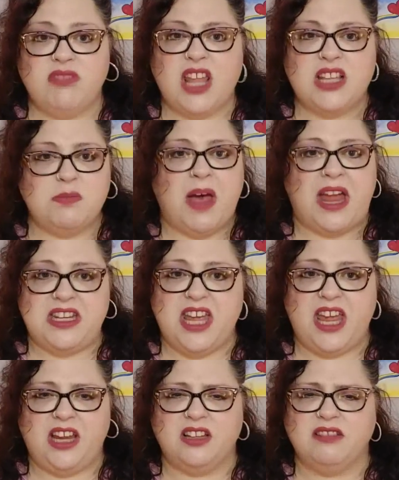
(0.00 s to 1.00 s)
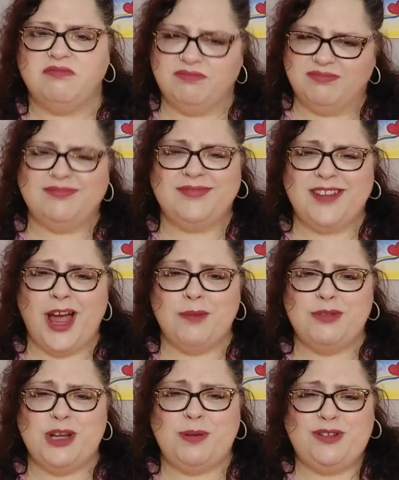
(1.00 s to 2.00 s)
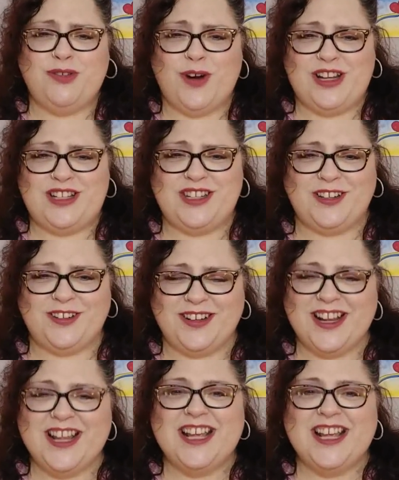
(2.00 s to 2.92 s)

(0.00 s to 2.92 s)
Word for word: That's my take. I'm dubbage forty-two.